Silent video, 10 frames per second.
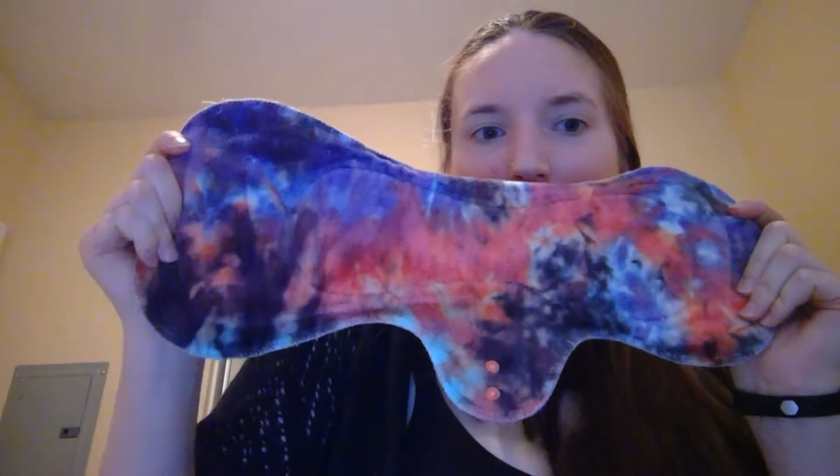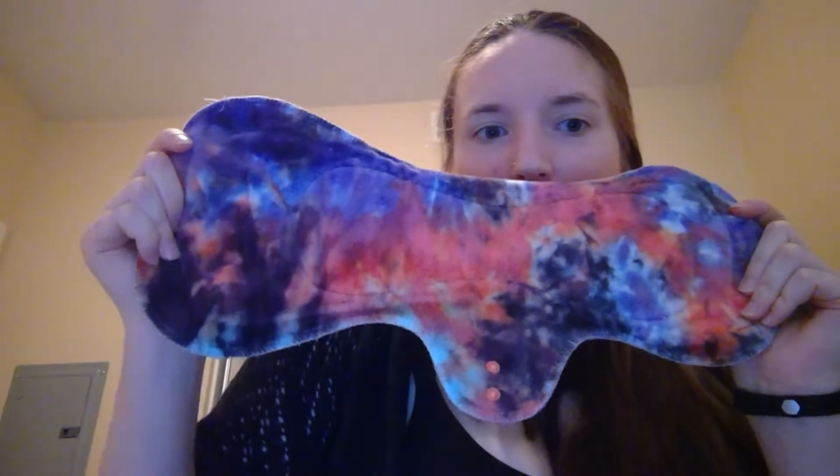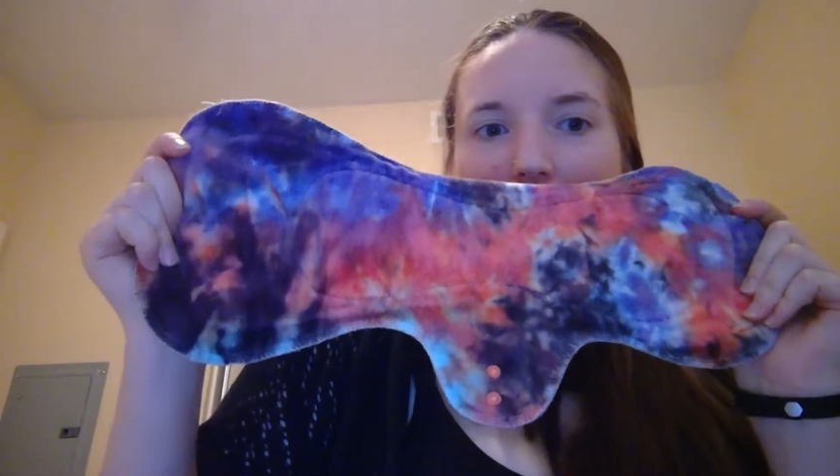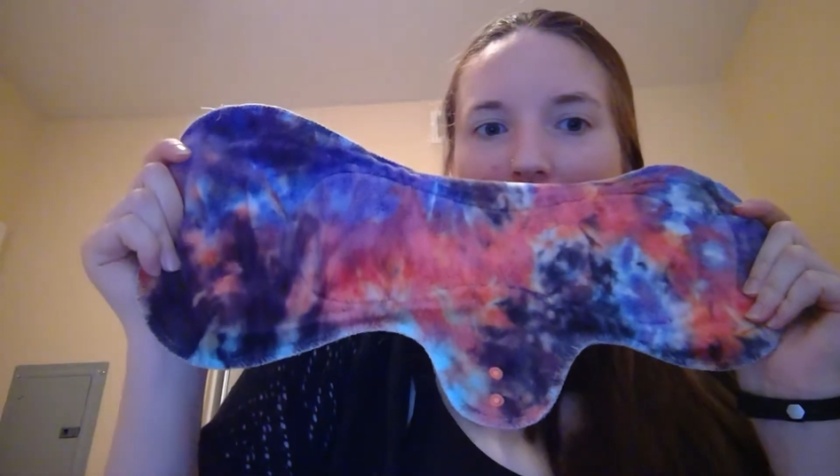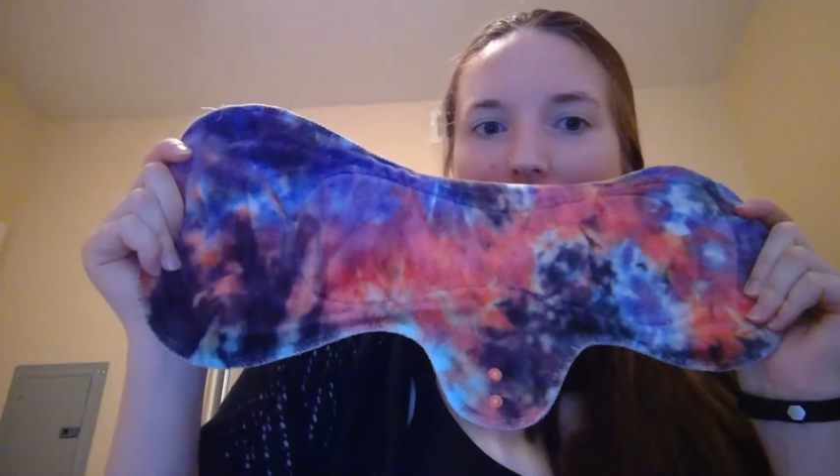
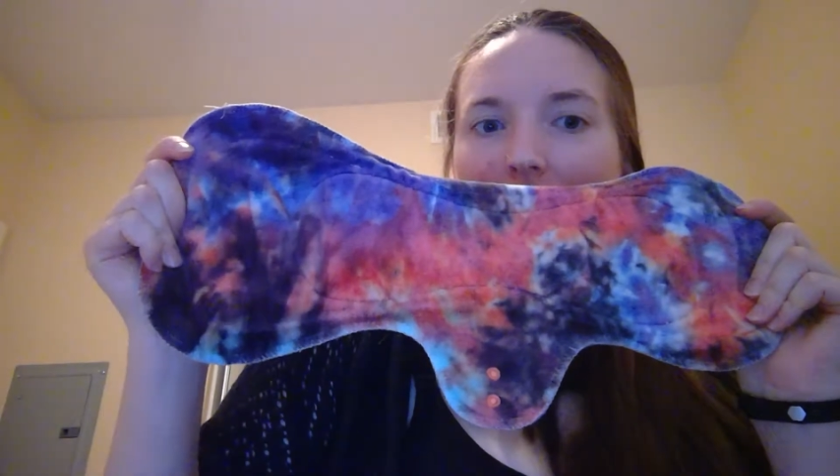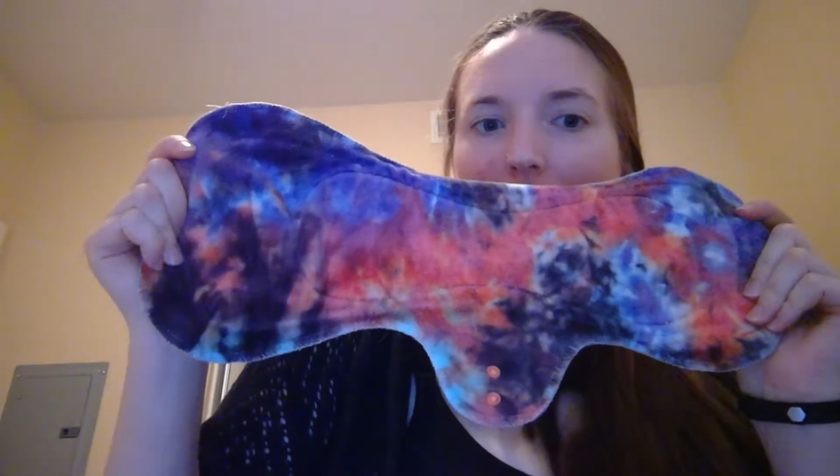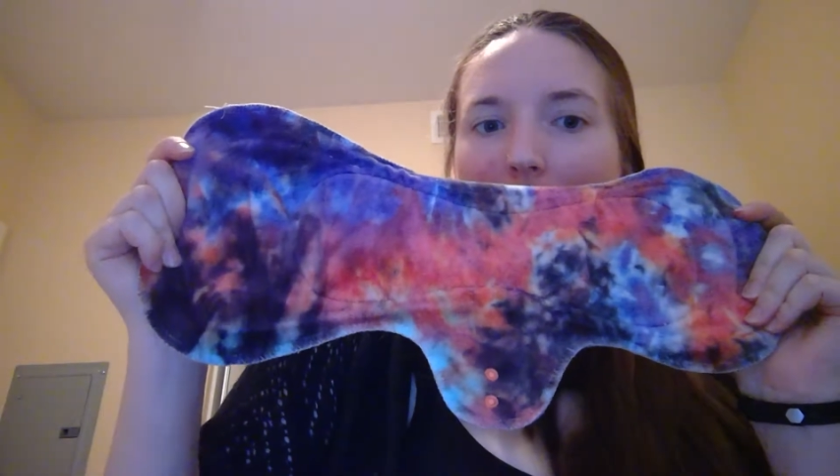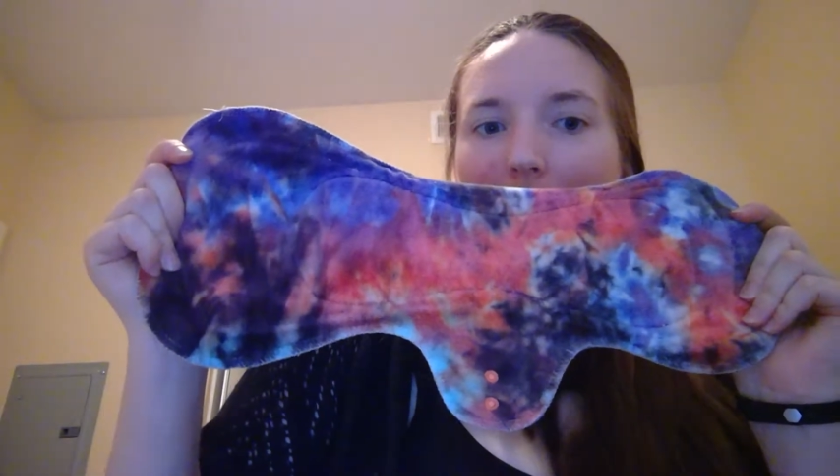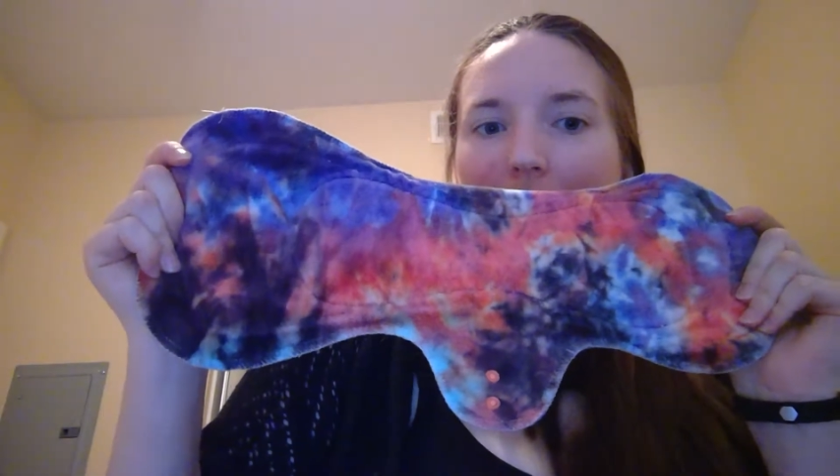red,
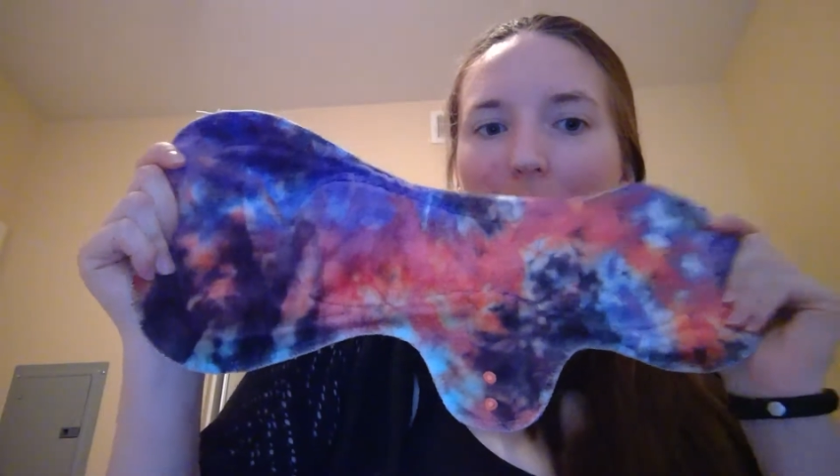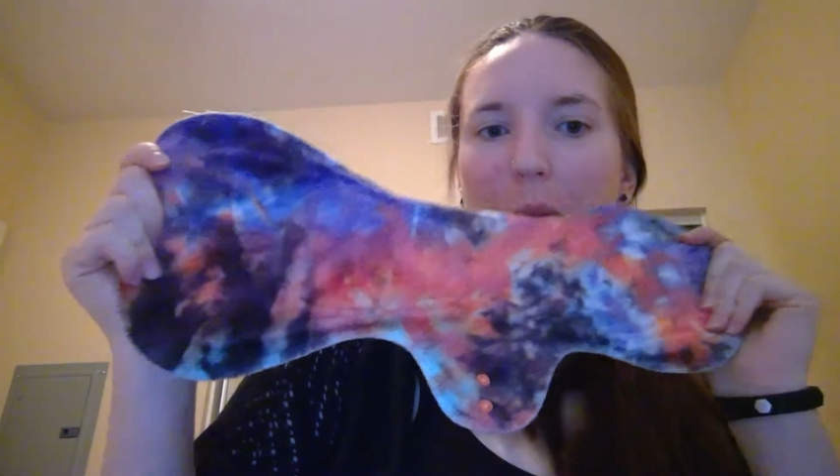white,